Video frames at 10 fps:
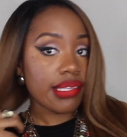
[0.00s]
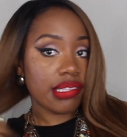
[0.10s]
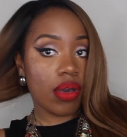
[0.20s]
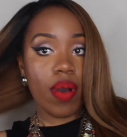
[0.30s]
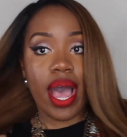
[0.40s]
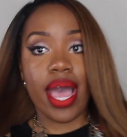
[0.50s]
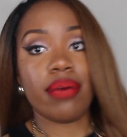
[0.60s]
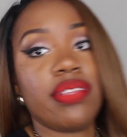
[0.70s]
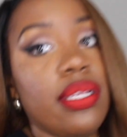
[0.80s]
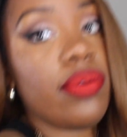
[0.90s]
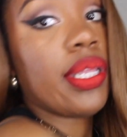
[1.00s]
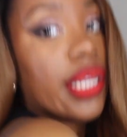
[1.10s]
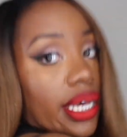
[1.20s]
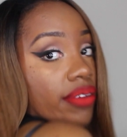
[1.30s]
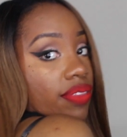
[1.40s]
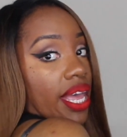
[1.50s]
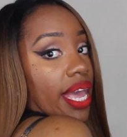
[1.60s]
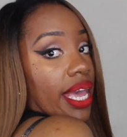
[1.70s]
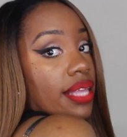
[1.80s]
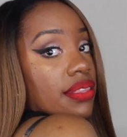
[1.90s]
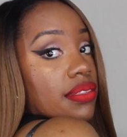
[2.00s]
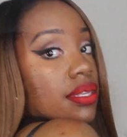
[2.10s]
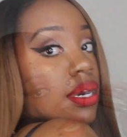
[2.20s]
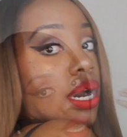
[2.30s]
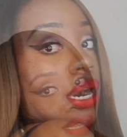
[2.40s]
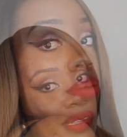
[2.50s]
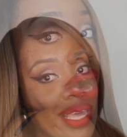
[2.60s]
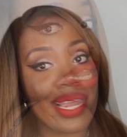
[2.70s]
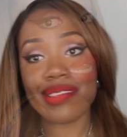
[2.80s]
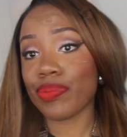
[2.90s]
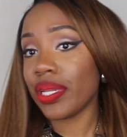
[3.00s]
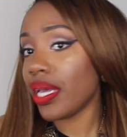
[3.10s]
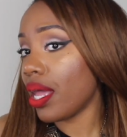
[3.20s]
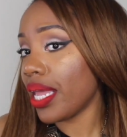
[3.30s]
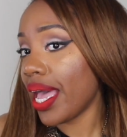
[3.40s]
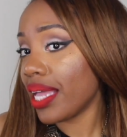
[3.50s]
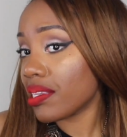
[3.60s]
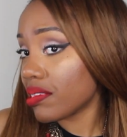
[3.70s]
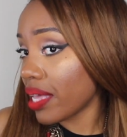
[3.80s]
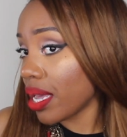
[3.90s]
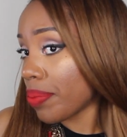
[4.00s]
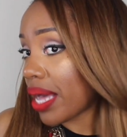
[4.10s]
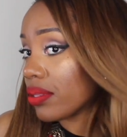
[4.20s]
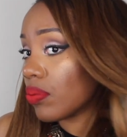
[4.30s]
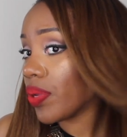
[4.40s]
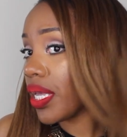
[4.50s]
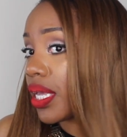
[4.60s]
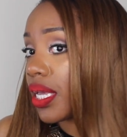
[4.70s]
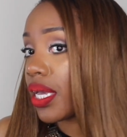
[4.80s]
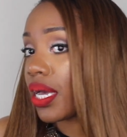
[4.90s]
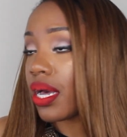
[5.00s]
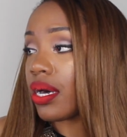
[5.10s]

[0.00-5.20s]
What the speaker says: So I absolutely love that. So yeah, that's really all I have to say about the wig.